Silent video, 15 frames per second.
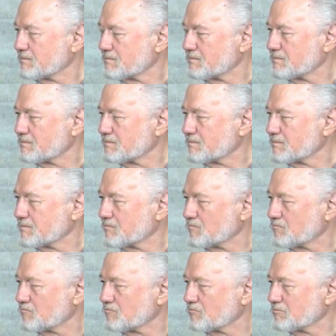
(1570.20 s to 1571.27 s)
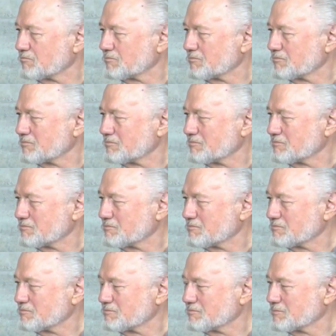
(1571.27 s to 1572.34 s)

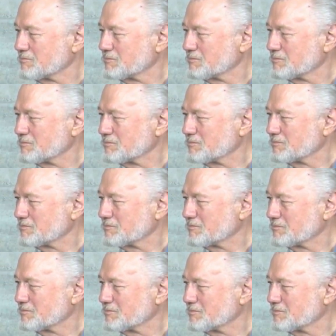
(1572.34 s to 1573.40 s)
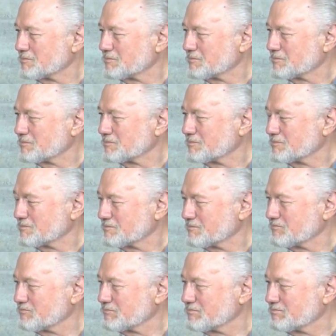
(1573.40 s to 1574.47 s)

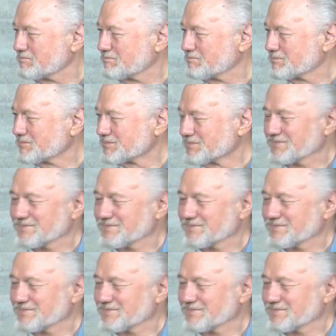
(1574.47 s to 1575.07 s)
The person shown says nothing.